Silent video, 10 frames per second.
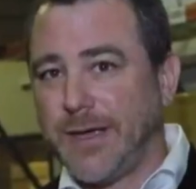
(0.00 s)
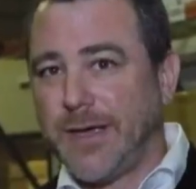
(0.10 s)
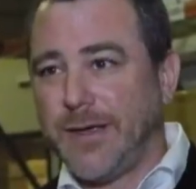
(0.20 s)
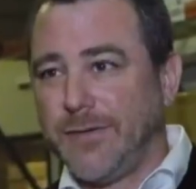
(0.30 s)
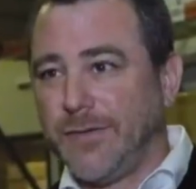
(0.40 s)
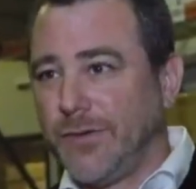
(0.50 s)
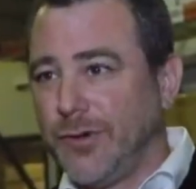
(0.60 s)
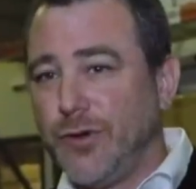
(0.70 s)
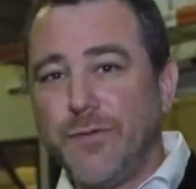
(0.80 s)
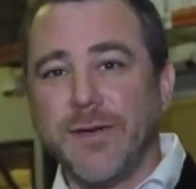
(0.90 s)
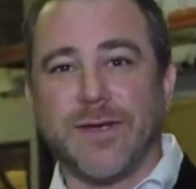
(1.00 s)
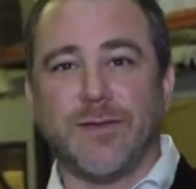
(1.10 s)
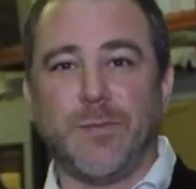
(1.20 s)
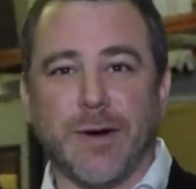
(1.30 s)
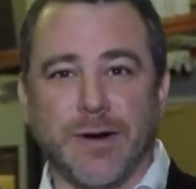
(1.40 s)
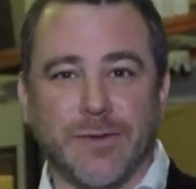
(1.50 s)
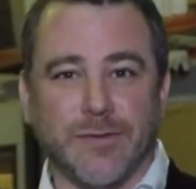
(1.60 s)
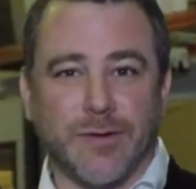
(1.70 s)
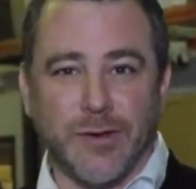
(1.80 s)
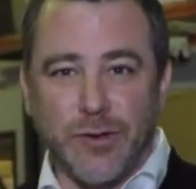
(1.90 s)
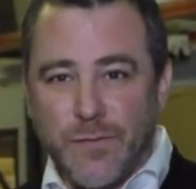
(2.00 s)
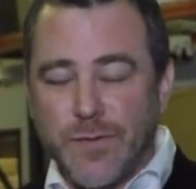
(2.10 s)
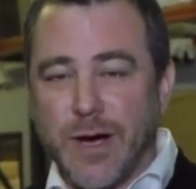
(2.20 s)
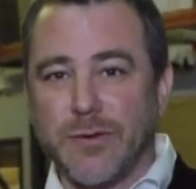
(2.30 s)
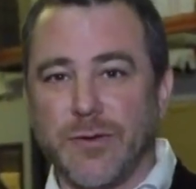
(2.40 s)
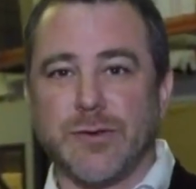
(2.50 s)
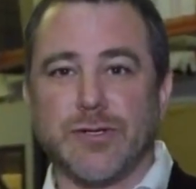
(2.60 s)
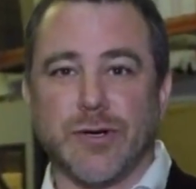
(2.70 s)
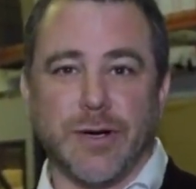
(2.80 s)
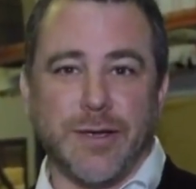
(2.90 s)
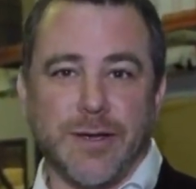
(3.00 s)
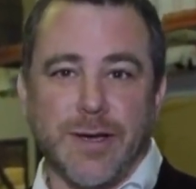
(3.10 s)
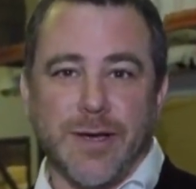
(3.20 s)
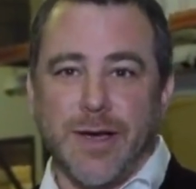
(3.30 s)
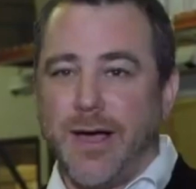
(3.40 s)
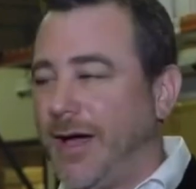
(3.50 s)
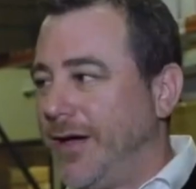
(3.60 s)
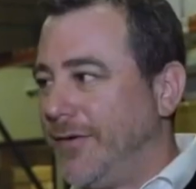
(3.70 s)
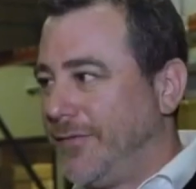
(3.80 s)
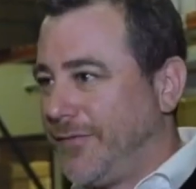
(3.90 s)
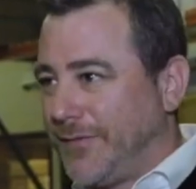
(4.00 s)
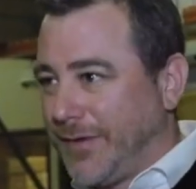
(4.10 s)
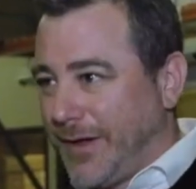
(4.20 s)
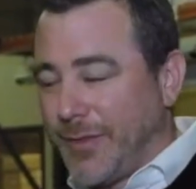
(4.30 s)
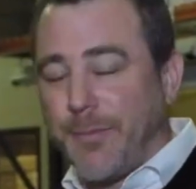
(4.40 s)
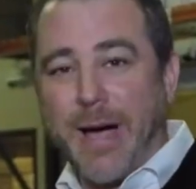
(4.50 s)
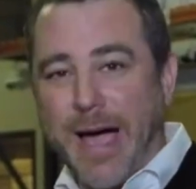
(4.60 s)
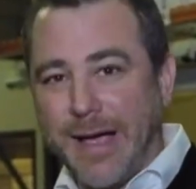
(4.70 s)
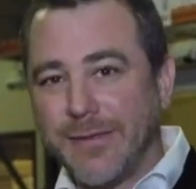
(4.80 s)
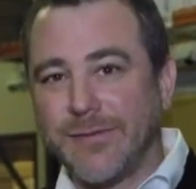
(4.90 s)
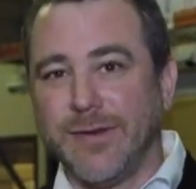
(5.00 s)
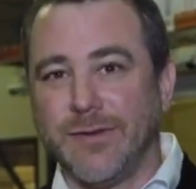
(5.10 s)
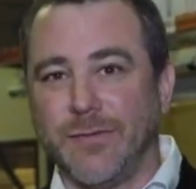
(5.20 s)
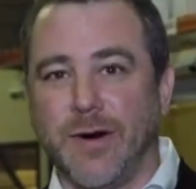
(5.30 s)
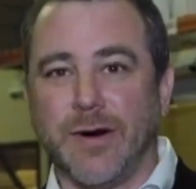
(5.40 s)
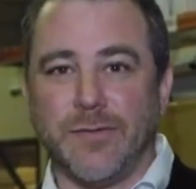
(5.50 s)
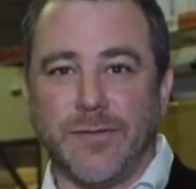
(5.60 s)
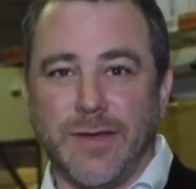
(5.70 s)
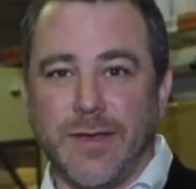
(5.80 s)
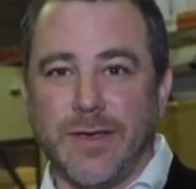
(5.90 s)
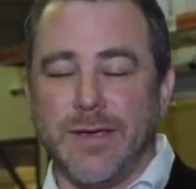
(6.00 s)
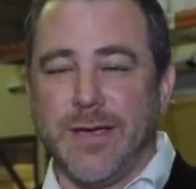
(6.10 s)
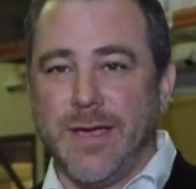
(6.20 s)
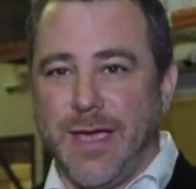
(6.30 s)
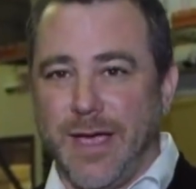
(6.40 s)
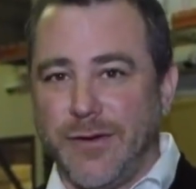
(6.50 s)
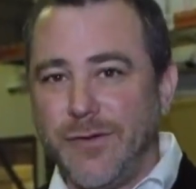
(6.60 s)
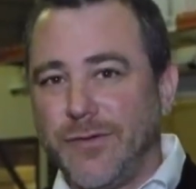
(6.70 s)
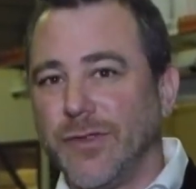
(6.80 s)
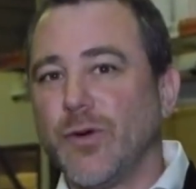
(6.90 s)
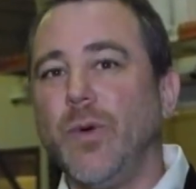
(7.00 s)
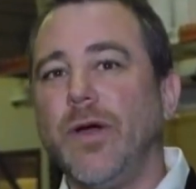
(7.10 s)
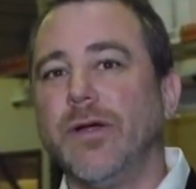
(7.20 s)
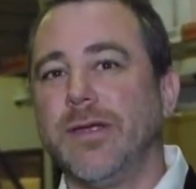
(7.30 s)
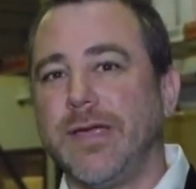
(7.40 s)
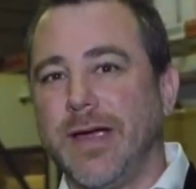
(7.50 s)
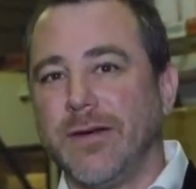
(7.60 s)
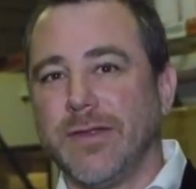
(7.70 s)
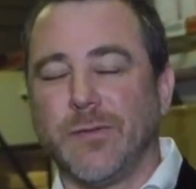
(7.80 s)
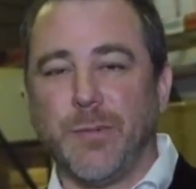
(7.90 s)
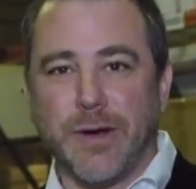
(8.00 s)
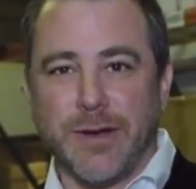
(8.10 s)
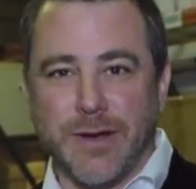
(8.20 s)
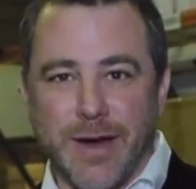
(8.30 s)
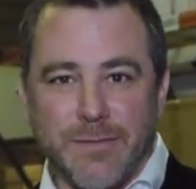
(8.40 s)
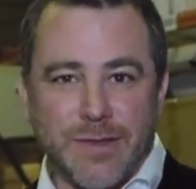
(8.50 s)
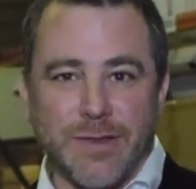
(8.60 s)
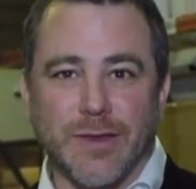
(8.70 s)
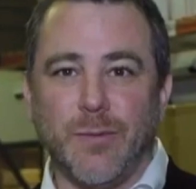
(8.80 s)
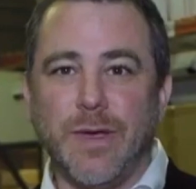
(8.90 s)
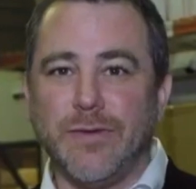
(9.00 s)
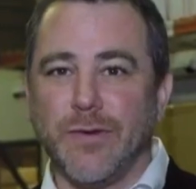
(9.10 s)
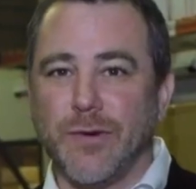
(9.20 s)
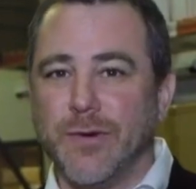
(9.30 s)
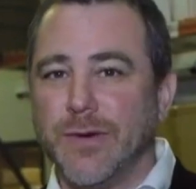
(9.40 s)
as you've experienced and you've gone through the journey of the behind the scenes of Art of Tea, and you see the quality and care that's put into everything that we do,